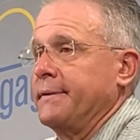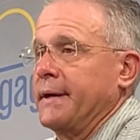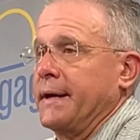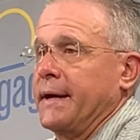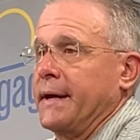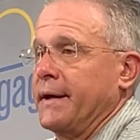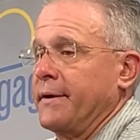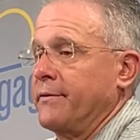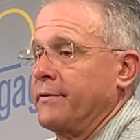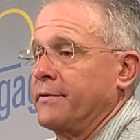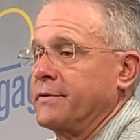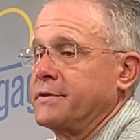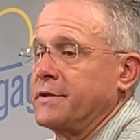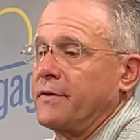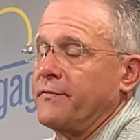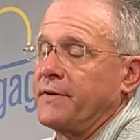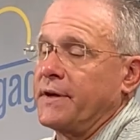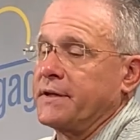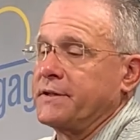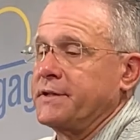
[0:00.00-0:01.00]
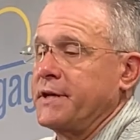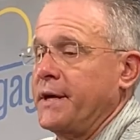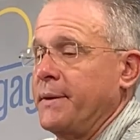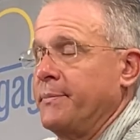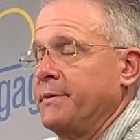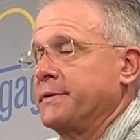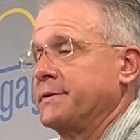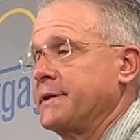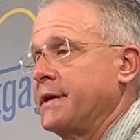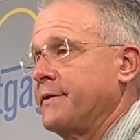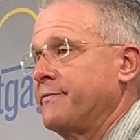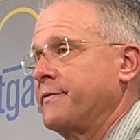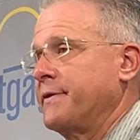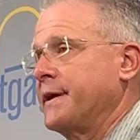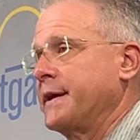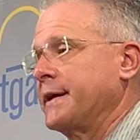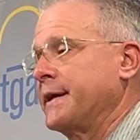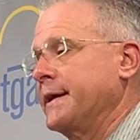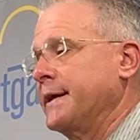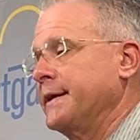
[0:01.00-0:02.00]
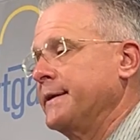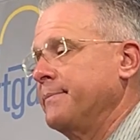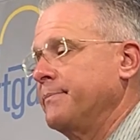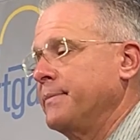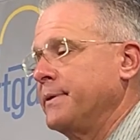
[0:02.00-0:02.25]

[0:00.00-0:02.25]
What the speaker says: They handled ourselves like champions after that game.